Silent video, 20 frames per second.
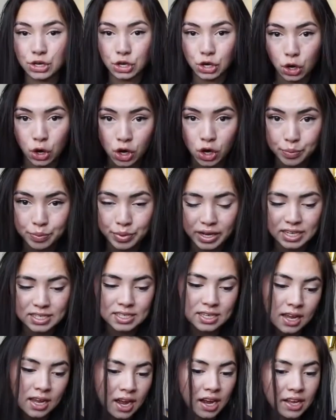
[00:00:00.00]
their
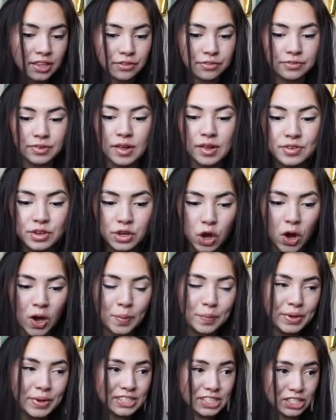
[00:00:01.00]
carpet. The fluffy
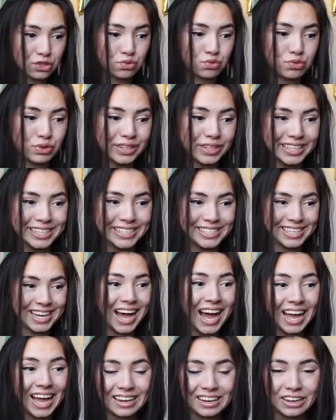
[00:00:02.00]
carpet just really
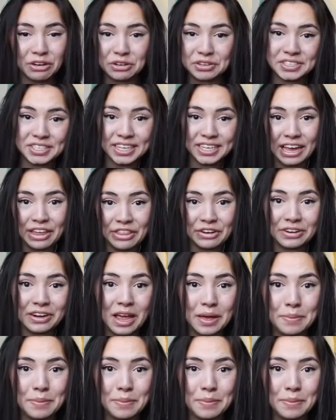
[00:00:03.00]
tied it all together,